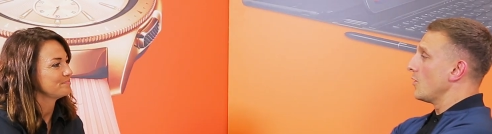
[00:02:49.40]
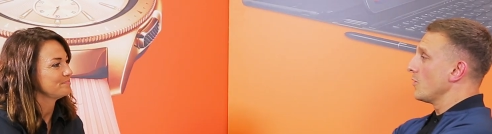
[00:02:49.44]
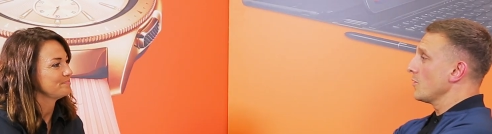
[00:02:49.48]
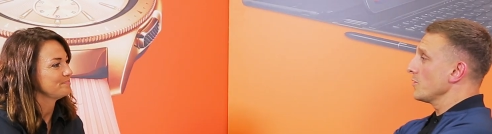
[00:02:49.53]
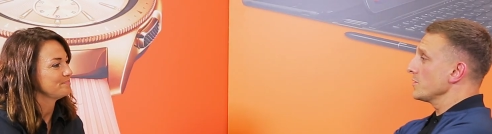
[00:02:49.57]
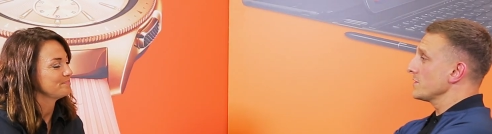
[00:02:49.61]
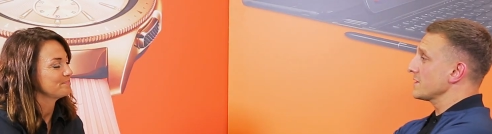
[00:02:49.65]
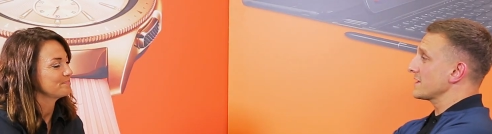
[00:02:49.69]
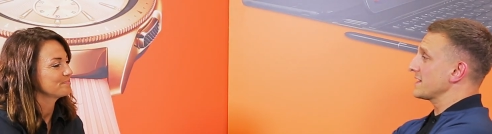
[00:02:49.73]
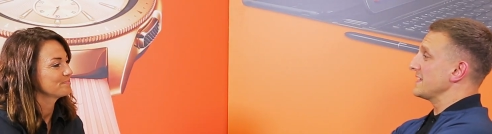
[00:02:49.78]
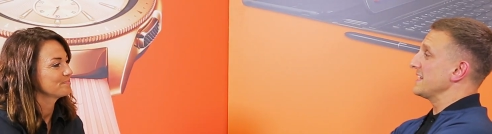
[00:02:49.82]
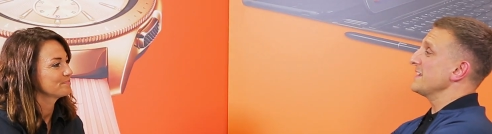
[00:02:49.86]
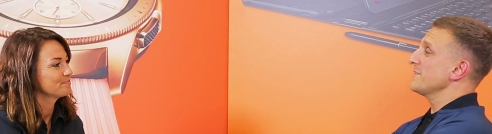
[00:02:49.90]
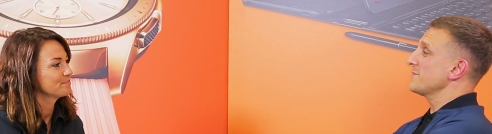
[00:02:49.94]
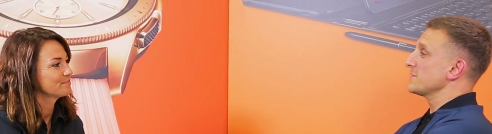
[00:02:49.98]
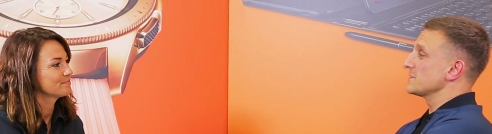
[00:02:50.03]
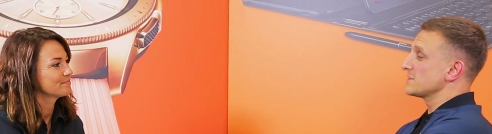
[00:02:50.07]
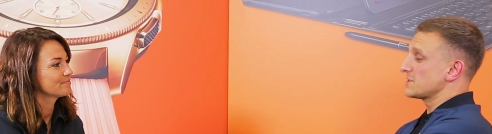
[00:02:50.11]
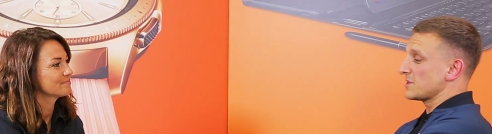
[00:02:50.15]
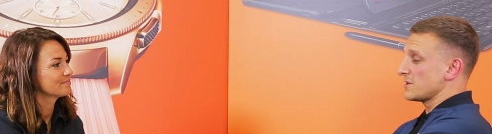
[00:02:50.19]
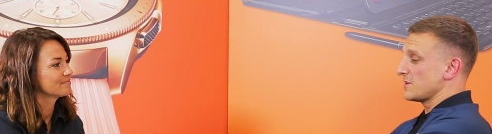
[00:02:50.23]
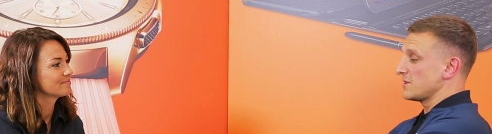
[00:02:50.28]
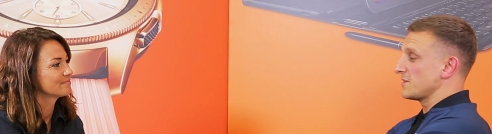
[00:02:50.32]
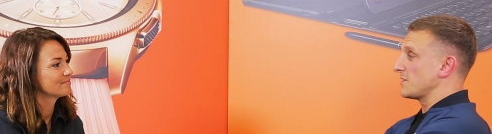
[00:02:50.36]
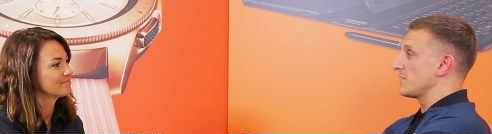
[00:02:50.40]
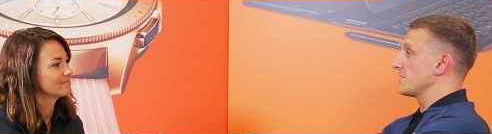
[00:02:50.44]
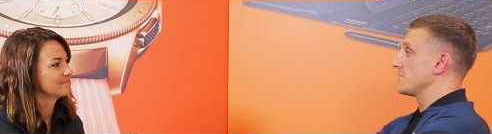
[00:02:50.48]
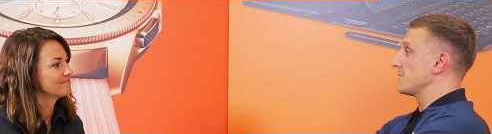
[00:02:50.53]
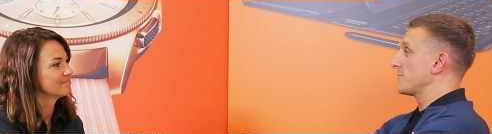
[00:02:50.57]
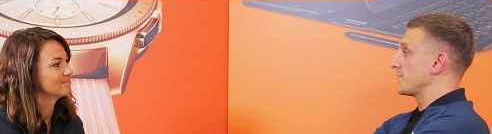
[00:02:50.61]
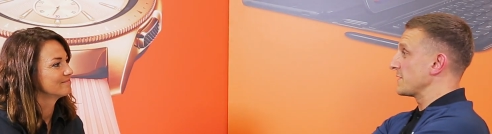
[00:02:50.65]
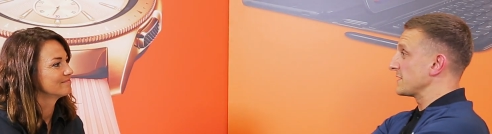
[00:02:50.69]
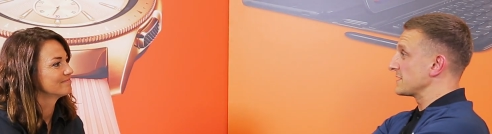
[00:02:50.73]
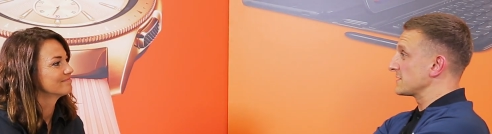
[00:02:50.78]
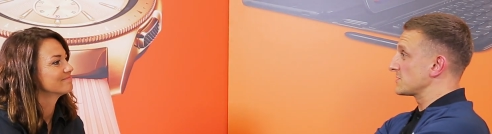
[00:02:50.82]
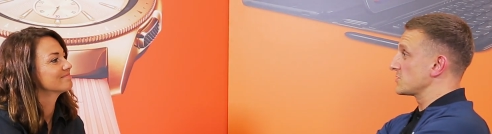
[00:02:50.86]
Speaker 1: Or you can even turn on
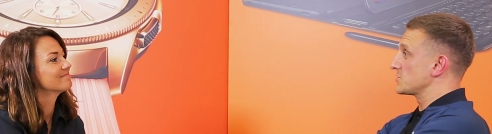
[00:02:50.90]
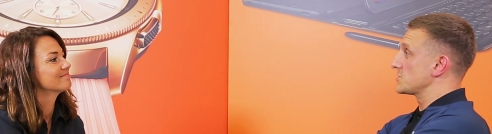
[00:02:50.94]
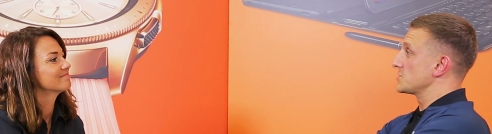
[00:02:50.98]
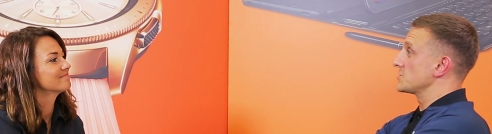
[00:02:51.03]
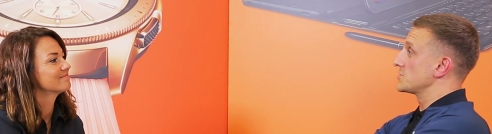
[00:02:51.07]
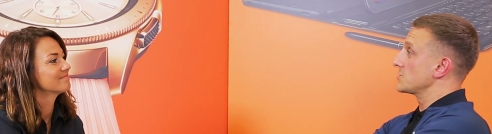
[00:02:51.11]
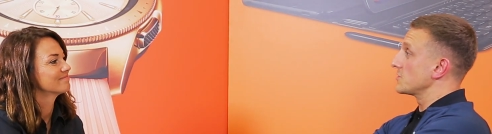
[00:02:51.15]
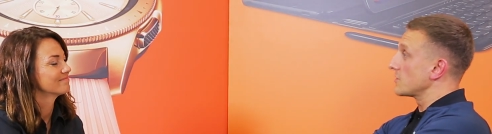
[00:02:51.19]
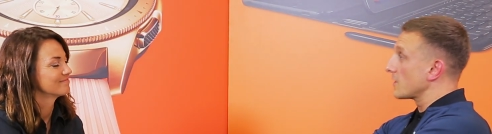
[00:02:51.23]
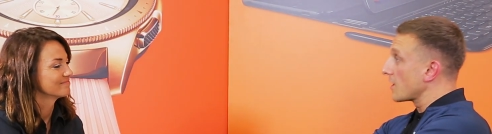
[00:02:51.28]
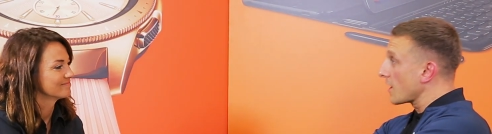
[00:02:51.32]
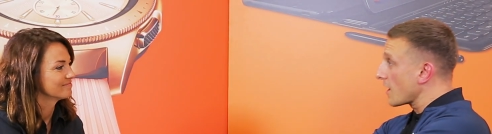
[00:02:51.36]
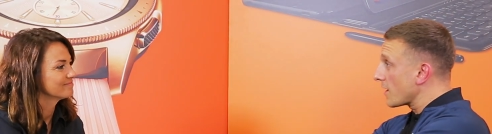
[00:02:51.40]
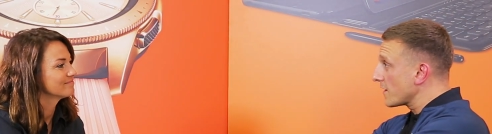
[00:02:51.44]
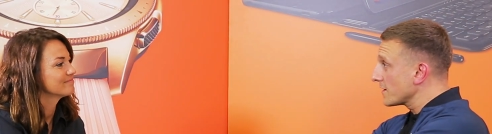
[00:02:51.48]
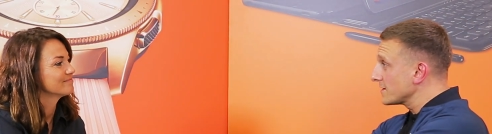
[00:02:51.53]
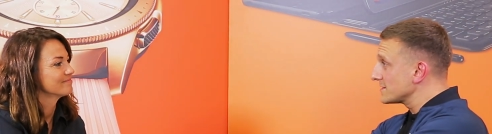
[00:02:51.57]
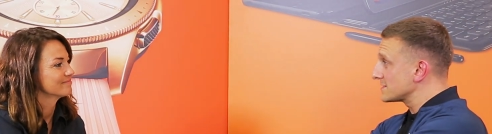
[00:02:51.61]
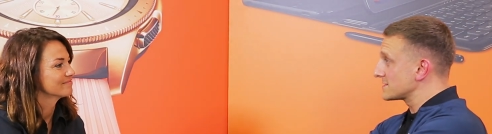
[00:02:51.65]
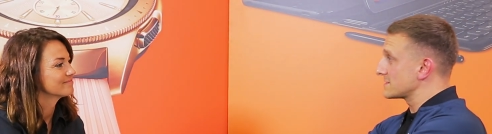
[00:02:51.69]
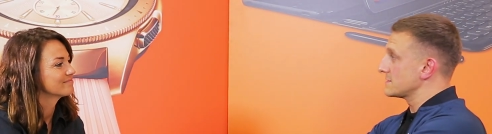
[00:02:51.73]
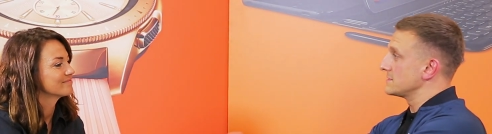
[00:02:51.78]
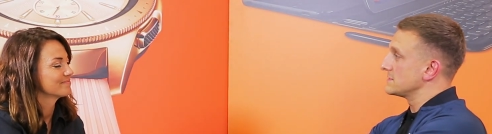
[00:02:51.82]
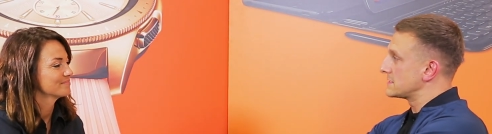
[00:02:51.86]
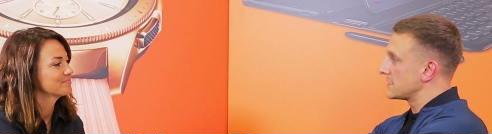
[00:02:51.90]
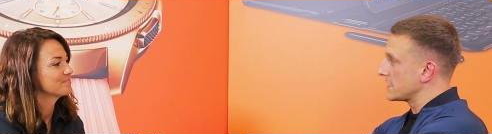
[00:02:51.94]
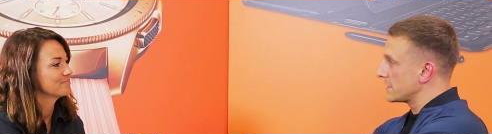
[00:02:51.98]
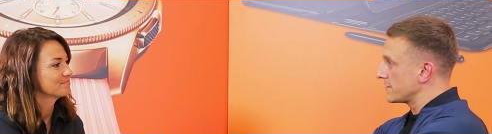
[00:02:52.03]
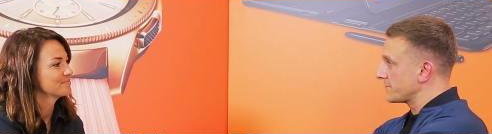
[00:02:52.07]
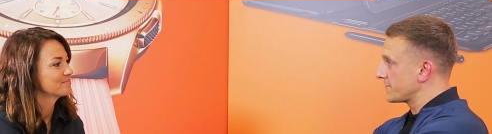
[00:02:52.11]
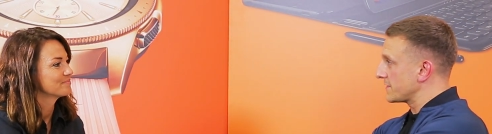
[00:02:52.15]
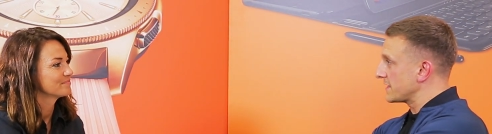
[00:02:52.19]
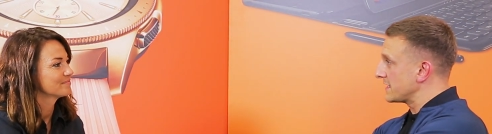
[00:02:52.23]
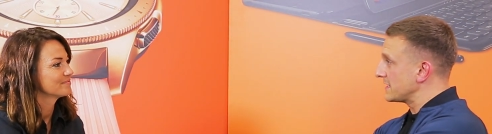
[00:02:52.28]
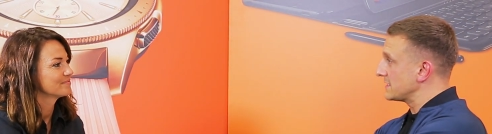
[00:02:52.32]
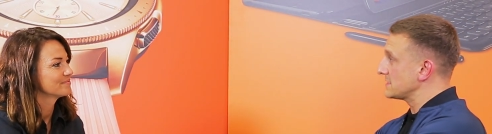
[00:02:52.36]
things such as your lights and
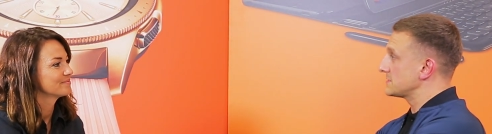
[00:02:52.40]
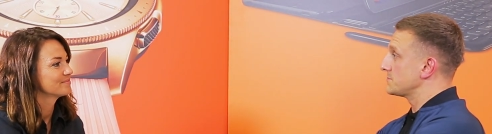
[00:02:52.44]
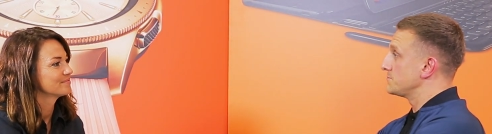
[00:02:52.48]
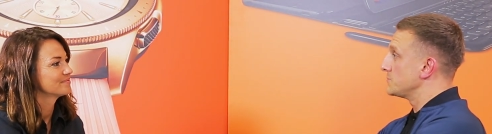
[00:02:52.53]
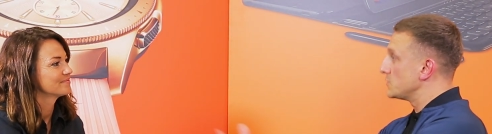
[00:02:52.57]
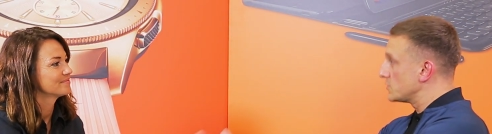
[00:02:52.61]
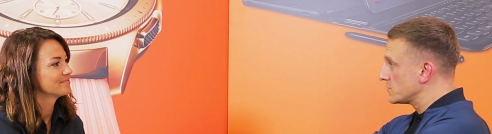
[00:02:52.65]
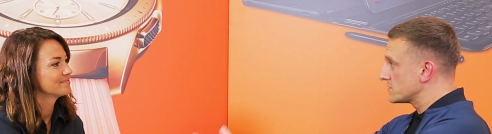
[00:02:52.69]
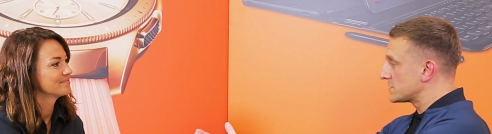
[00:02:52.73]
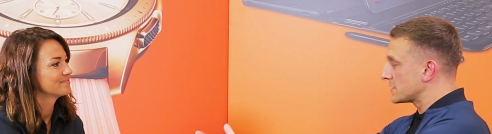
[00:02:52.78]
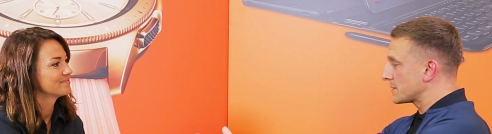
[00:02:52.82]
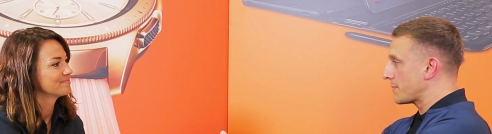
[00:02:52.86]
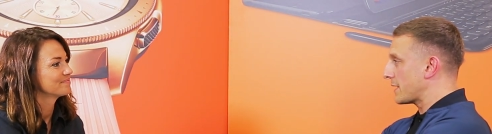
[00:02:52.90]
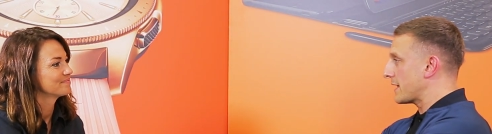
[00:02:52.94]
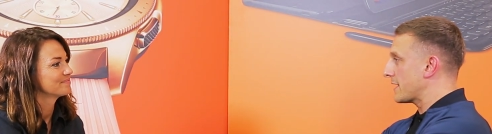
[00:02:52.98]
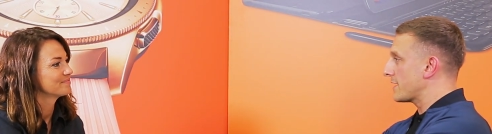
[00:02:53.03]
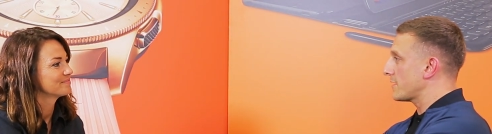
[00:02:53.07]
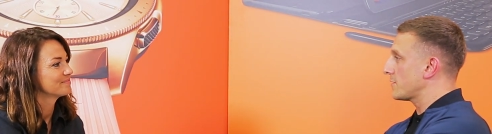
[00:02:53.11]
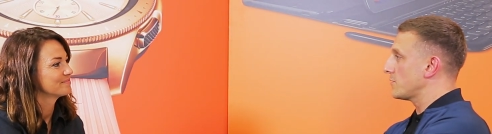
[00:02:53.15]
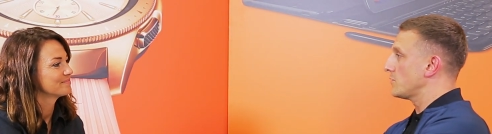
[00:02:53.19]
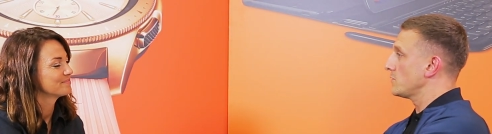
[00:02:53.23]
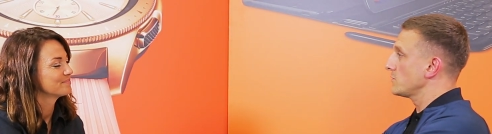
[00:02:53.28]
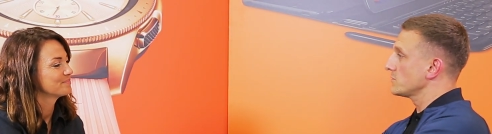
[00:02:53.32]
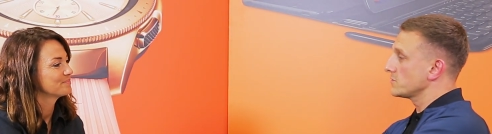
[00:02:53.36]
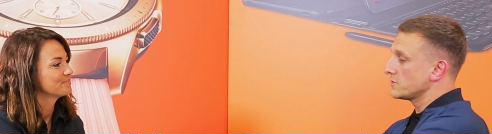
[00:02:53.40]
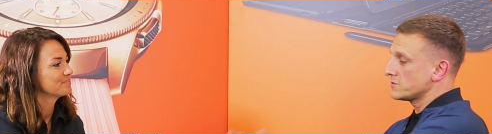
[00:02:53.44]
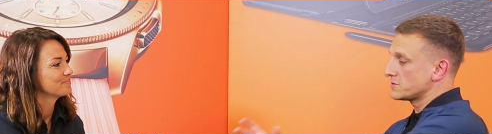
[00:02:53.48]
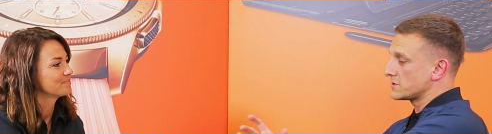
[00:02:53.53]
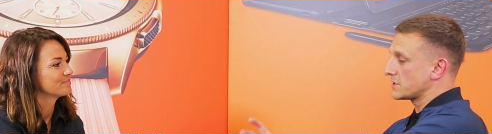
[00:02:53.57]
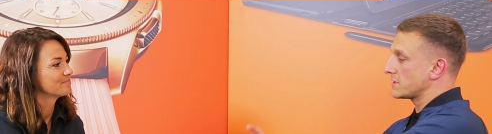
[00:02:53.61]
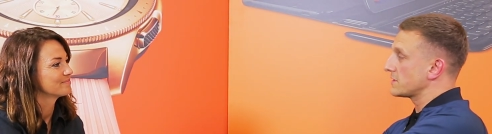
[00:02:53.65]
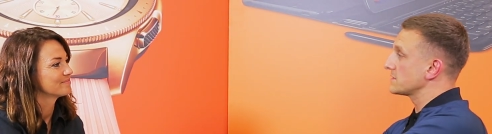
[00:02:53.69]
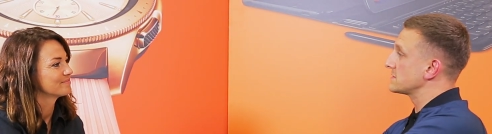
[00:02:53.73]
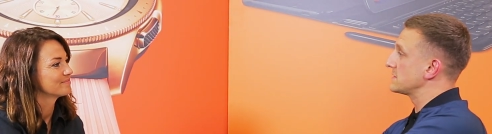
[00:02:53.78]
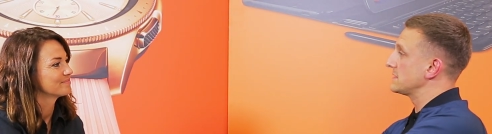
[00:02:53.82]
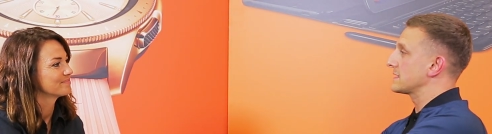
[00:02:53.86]
TVs, music player, all
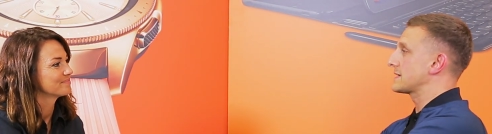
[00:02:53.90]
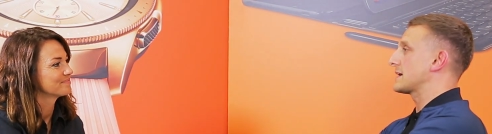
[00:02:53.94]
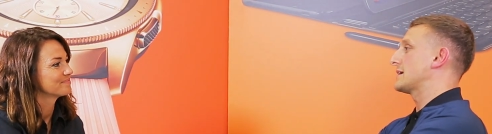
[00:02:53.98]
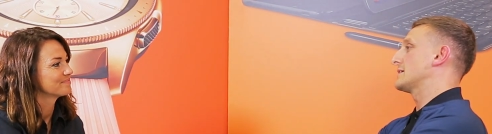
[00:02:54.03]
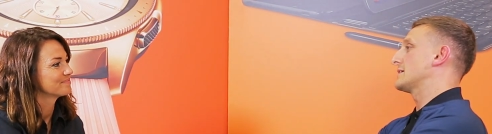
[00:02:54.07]
utilising the